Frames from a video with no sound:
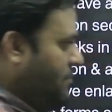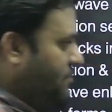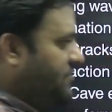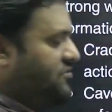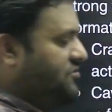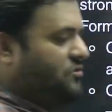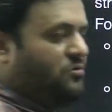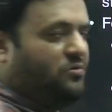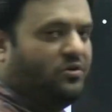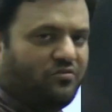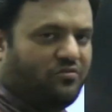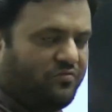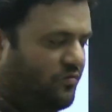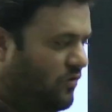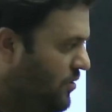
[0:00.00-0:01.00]
which will going to
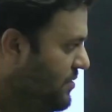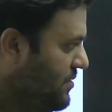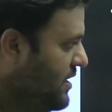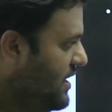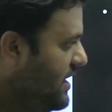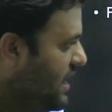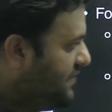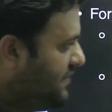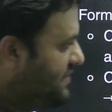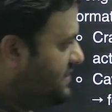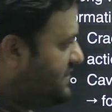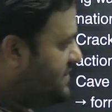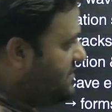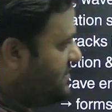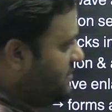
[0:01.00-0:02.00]
form. And this
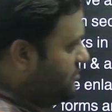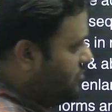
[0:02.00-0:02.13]
is used